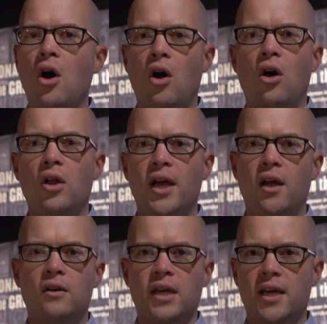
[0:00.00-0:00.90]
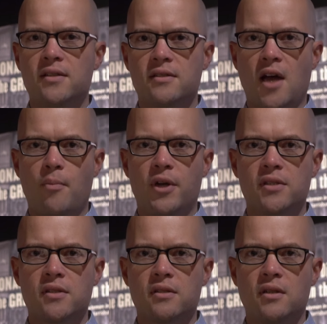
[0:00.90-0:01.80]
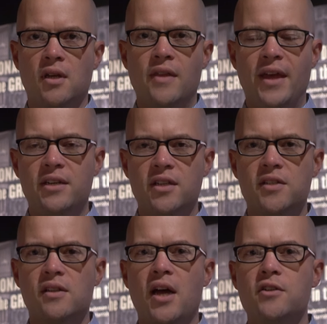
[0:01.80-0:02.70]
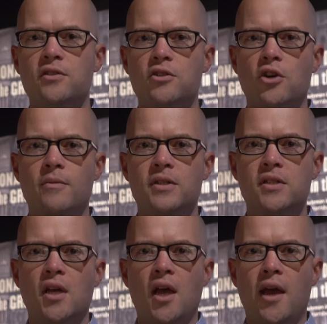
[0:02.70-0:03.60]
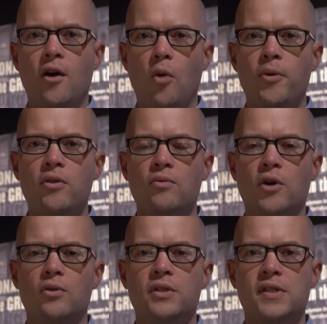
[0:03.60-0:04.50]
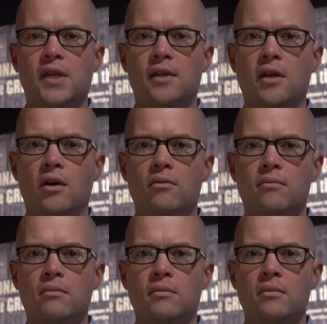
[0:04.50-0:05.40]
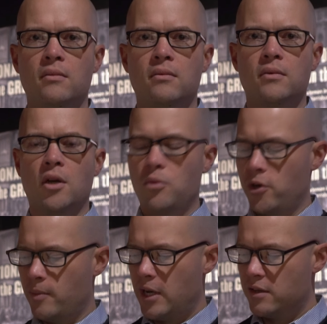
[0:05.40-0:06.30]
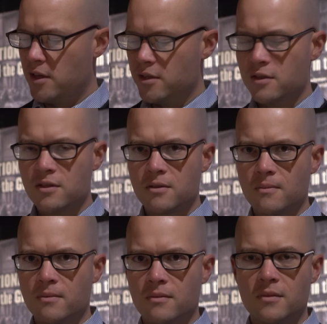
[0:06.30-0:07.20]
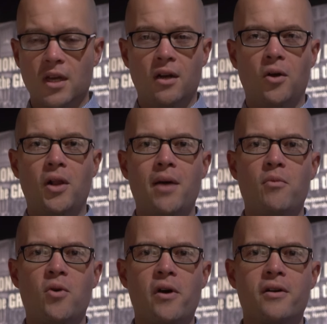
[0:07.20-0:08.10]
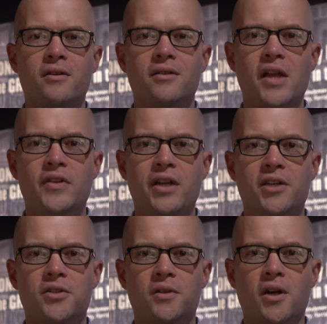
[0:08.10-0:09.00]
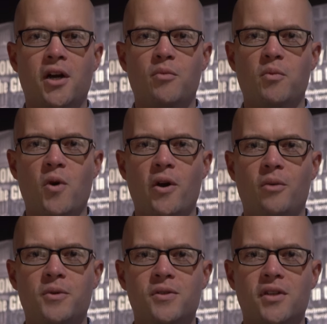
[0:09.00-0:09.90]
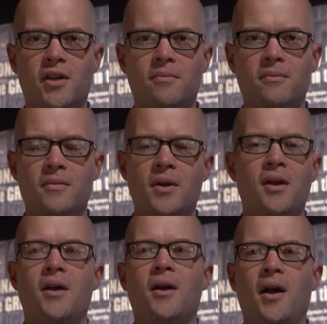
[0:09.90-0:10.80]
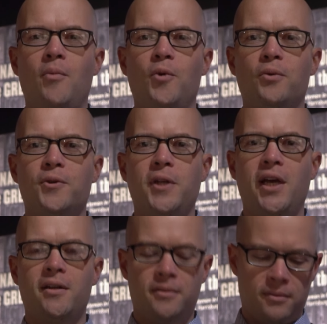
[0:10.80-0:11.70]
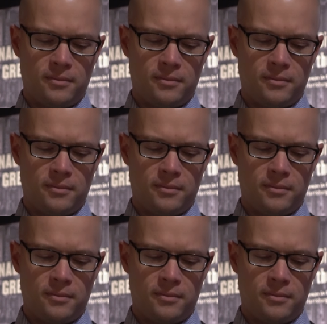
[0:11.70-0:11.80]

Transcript: all hell can't stop us. They dislodged the Germans and opened the road to St. Lo. Come learn about this and a whole lot more at the National Guard Memorial Museum. I'm Will Roulette.